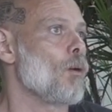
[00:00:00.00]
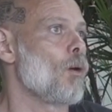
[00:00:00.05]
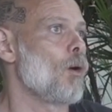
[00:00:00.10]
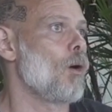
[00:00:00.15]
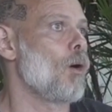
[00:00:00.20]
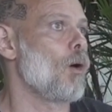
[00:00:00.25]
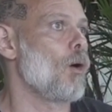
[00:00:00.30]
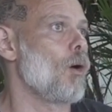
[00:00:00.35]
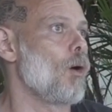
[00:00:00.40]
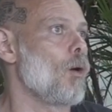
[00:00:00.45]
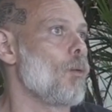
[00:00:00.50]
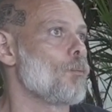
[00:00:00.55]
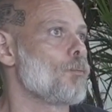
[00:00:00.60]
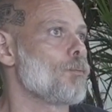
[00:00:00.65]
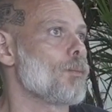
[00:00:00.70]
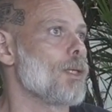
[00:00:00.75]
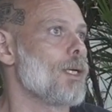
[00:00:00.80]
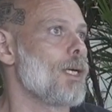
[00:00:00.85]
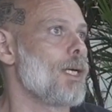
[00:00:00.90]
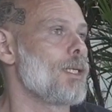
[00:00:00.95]

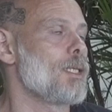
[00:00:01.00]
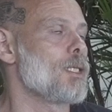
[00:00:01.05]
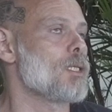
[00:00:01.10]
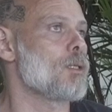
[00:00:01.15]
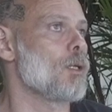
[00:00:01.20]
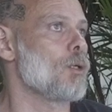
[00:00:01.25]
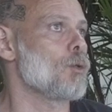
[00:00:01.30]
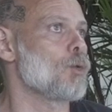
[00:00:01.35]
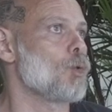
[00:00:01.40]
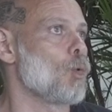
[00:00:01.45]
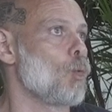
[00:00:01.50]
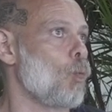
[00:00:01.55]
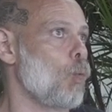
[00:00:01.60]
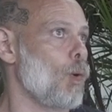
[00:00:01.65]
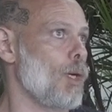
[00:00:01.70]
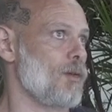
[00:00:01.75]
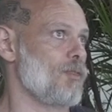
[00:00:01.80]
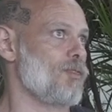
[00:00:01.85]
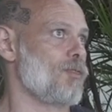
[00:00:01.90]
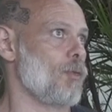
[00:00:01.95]
and it's not the
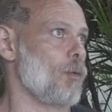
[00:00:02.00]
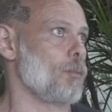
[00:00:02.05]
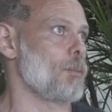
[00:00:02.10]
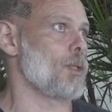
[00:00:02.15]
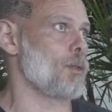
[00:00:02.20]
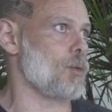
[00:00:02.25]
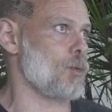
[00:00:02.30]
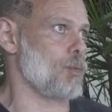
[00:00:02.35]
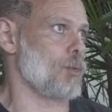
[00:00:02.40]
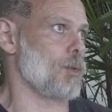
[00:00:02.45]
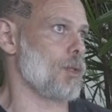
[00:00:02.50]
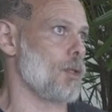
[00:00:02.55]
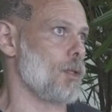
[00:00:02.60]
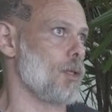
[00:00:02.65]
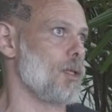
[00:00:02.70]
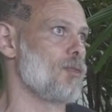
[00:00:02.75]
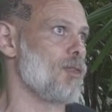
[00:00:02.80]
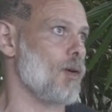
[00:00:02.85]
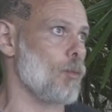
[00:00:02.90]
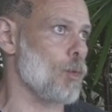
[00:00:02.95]
way for me to.
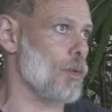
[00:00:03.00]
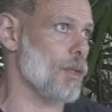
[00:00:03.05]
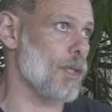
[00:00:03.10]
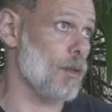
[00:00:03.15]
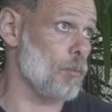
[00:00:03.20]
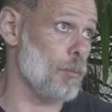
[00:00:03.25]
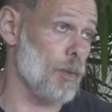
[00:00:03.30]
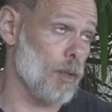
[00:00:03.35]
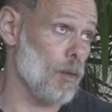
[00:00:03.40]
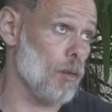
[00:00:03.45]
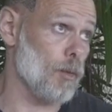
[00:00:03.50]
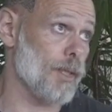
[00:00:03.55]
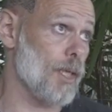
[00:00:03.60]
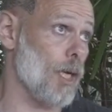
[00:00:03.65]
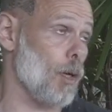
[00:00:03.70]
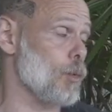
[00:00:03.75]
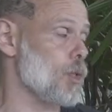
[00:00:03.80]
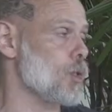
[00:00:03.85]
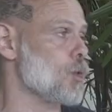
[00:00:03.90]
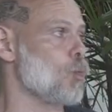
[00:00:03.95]
If I want to get bigger,
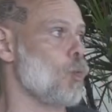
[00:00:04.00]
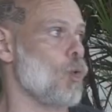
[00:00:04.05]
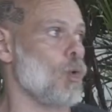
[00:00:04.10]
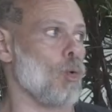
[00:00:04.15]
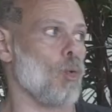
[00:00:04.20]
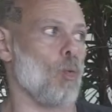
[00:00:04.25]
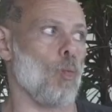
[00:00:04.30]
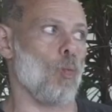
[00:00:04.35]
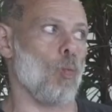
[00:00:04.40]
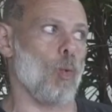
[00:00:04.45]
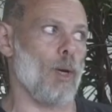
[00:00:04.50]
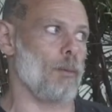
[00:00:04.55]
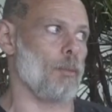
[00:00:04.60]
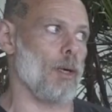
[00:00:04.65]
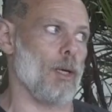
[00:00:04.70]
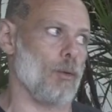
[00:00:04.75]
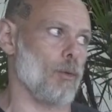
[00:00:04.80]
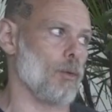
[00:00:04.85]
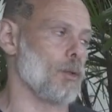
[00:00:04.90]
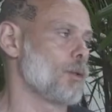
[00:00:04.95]
carries work way
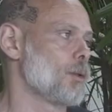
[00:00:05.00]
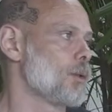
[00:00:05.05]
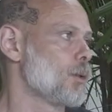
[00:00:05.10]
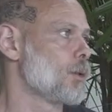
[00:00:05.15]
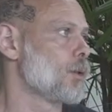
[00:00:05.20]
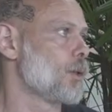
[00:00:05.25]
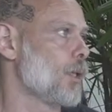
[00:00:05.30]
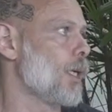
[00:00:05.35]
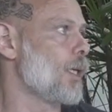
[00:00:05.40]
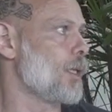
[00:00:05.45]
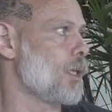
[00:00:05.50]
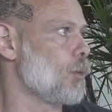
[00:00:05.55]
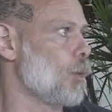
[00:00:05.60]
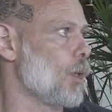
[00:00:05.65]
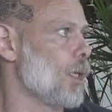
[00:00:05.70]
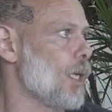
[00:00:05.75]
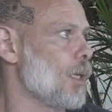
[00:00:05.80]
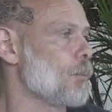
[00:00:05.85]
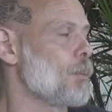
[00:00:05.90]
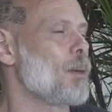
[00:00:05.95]
better.
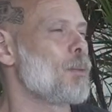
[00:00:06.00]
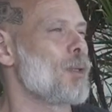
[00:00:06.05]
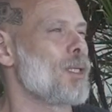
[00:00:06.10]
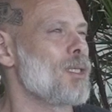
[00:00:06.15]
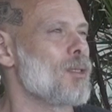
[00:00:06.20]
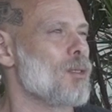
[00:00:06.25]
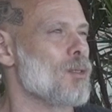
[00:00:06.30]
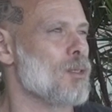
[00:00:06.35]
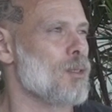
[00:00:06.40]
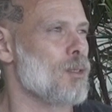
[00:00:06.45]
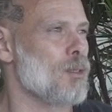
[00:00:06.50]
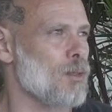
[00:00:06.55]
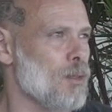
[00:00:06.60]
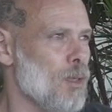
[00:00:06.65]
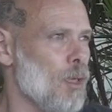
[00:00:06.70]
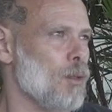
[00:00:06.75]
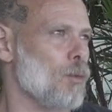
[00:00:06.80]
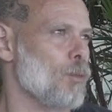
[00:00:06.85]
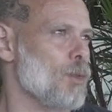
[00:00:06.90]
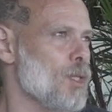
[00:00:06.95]
Anyway, like my body does
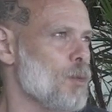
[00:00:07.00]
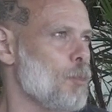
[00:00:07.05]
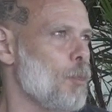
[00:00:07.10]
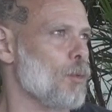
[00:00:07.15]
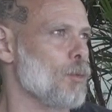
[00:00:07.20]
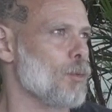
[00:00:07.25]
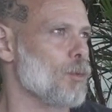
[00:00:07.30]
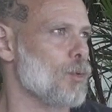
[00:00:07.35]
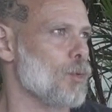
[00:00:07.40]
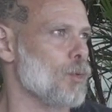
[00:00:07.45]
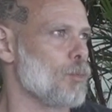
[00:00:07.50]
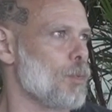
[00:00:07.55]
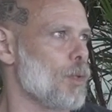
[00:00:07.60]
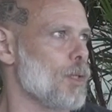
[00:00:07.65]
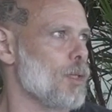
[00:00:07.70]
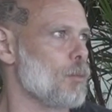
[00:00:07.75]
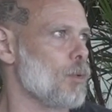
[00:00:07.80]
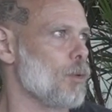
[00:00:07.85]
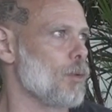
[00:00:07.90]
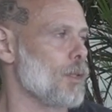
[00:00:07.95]
not respond to
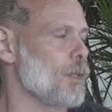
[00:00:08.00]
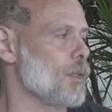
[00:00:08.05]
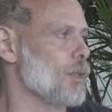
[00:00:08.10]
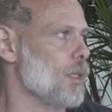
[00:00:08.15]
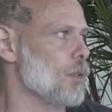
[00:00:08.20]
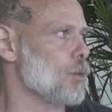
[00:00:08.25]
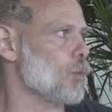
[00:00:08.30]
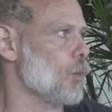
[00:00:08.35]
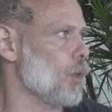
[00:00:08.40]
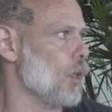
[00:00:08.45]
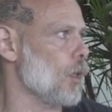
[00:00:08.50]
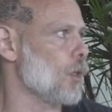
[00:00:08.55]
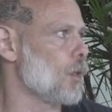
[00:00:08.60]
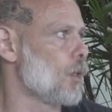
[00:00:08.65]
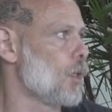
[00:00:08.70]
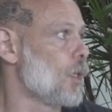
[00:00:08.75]
bodybuilding that well,